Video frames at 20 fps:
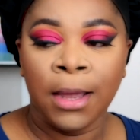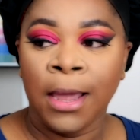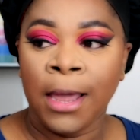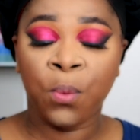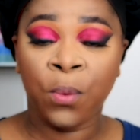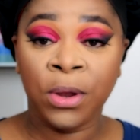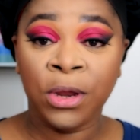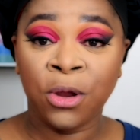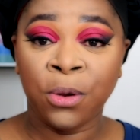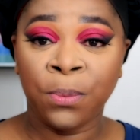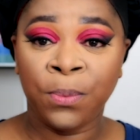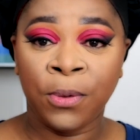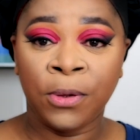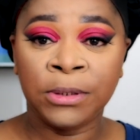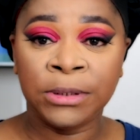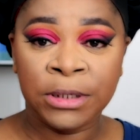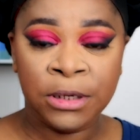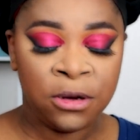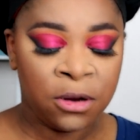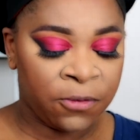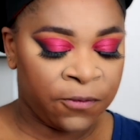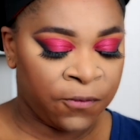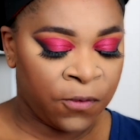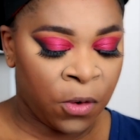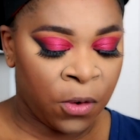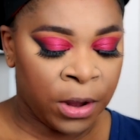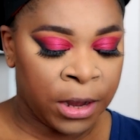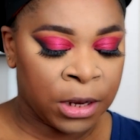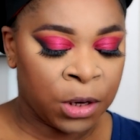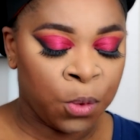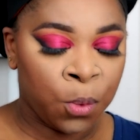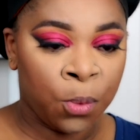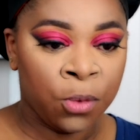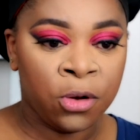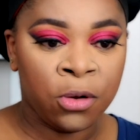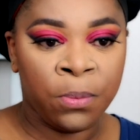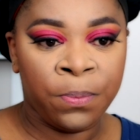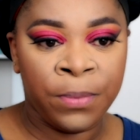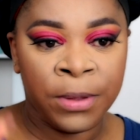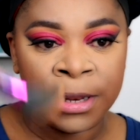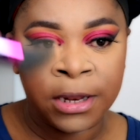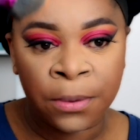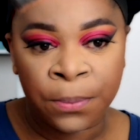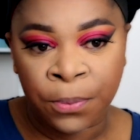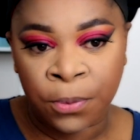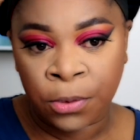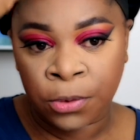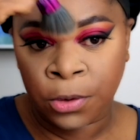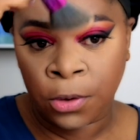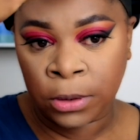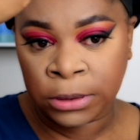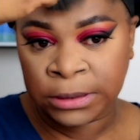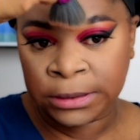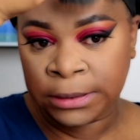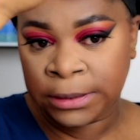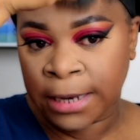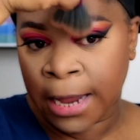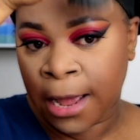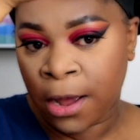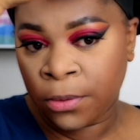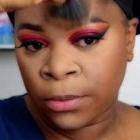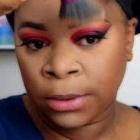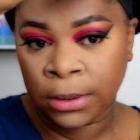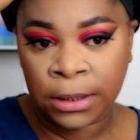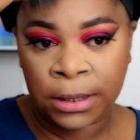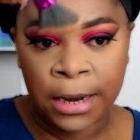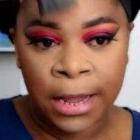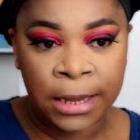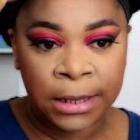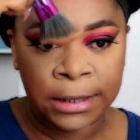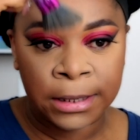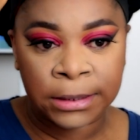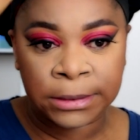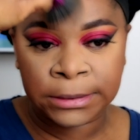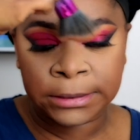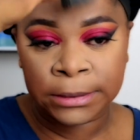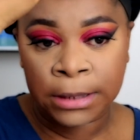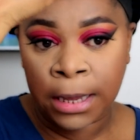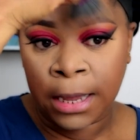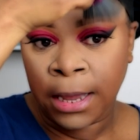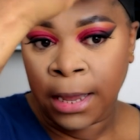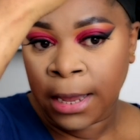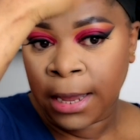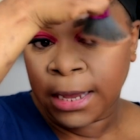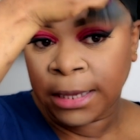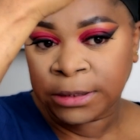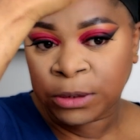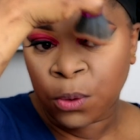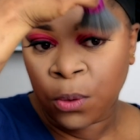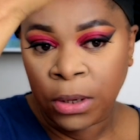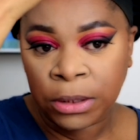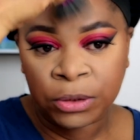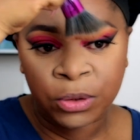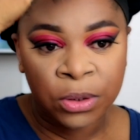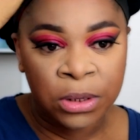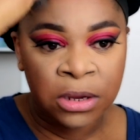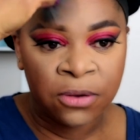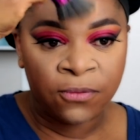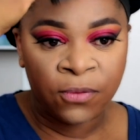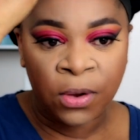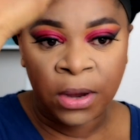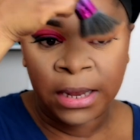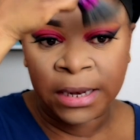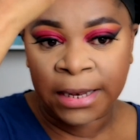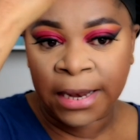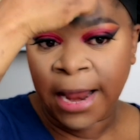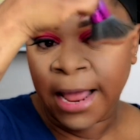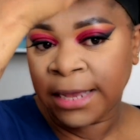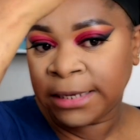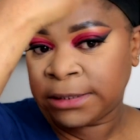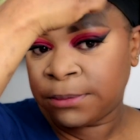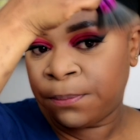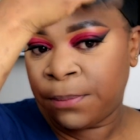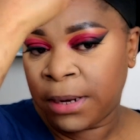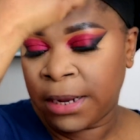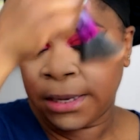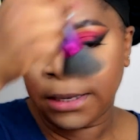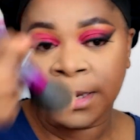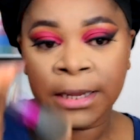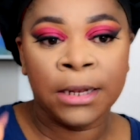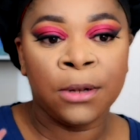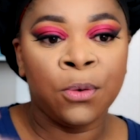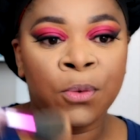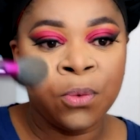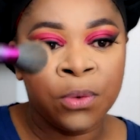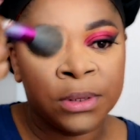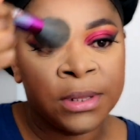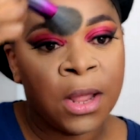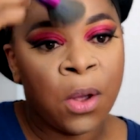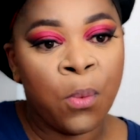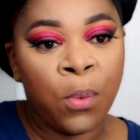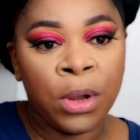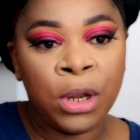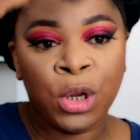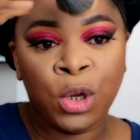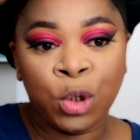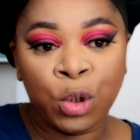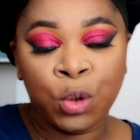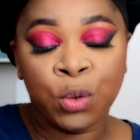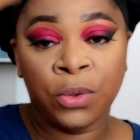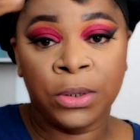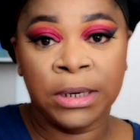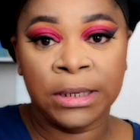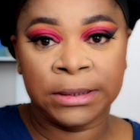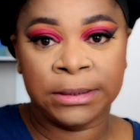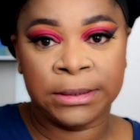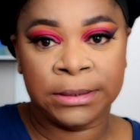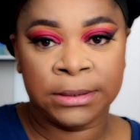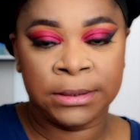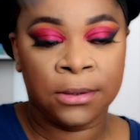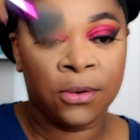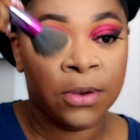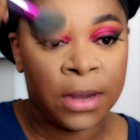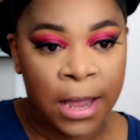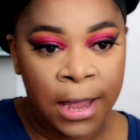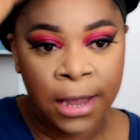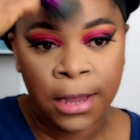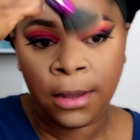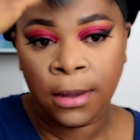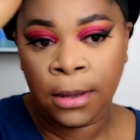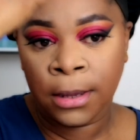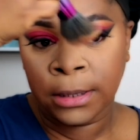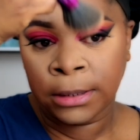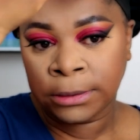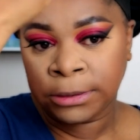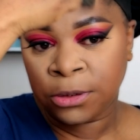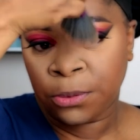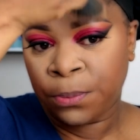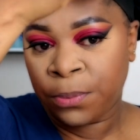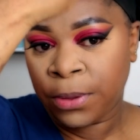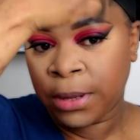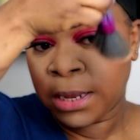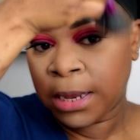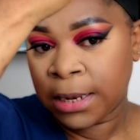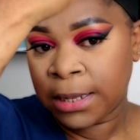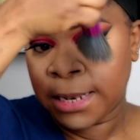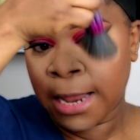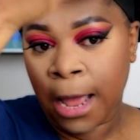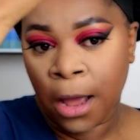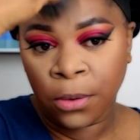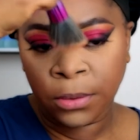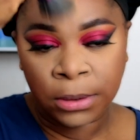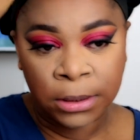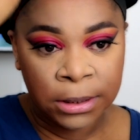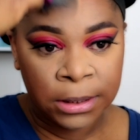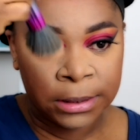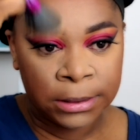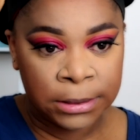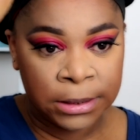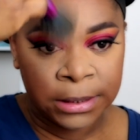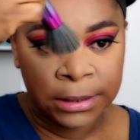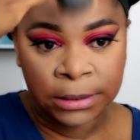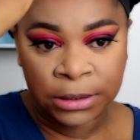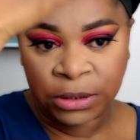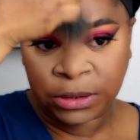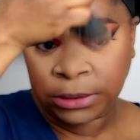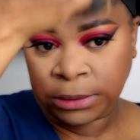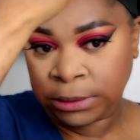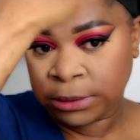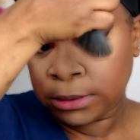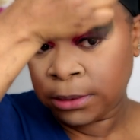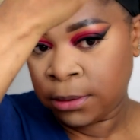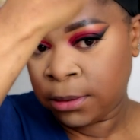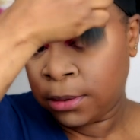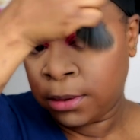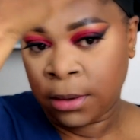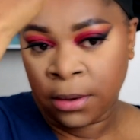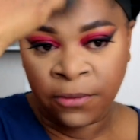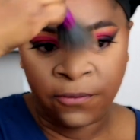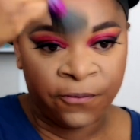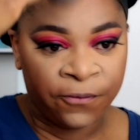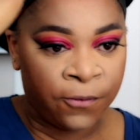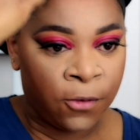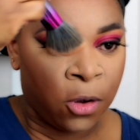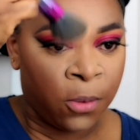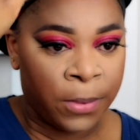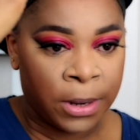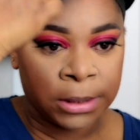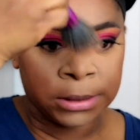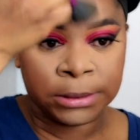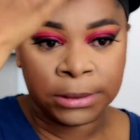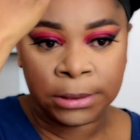When you're bronzing your forehead, you want to bring the products down like this. It's going to give you a nice blended look than when you do this, okay? So bring it down in this format.